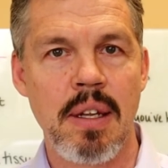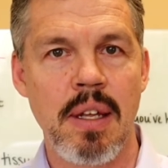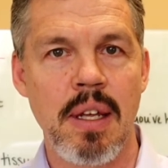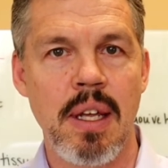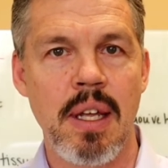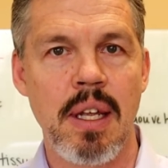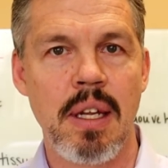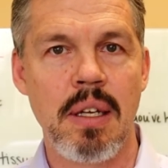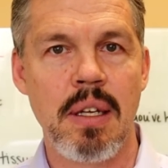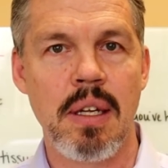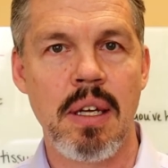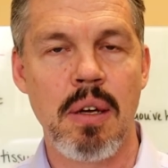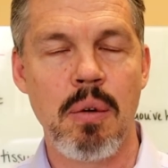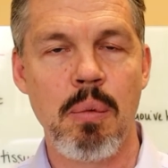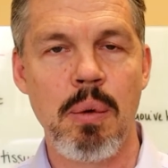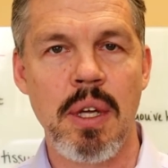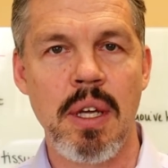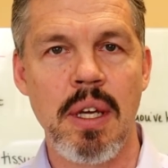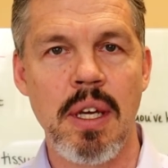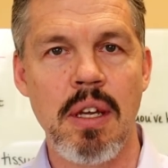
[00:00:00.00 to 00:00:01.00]
And
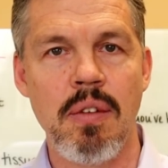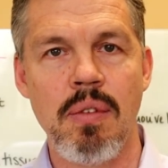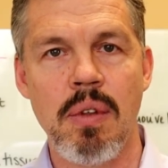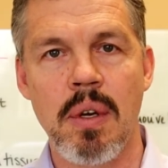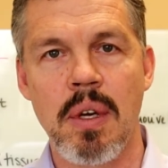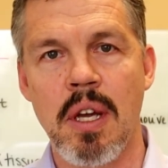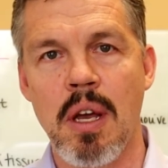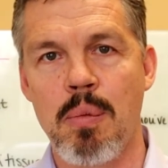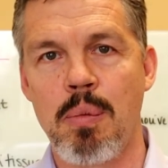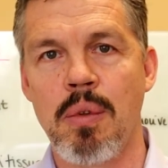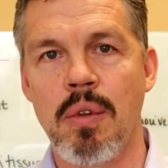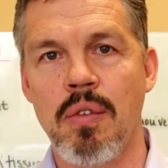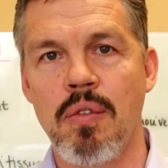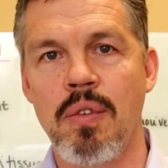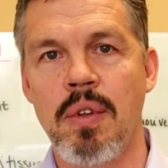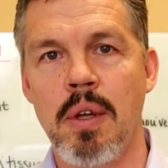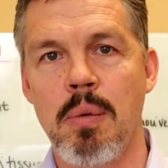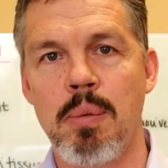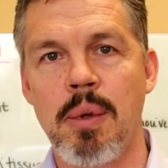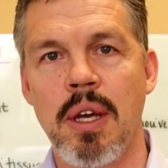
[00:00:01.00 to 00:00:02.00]
we can give you a couple
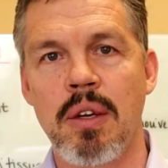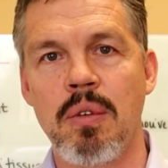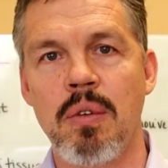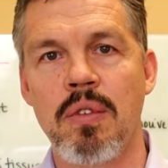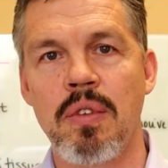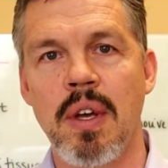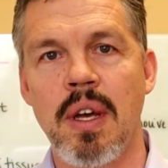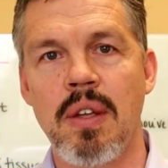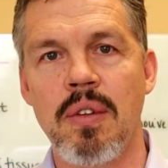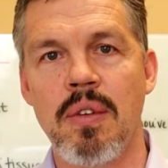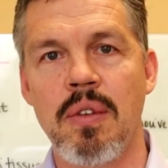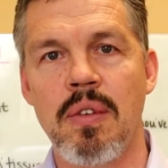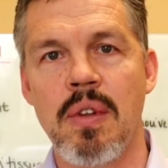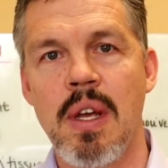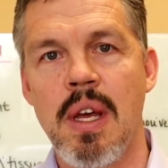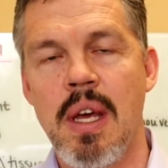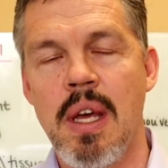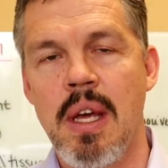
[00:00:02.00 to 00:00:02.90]
of hip exercises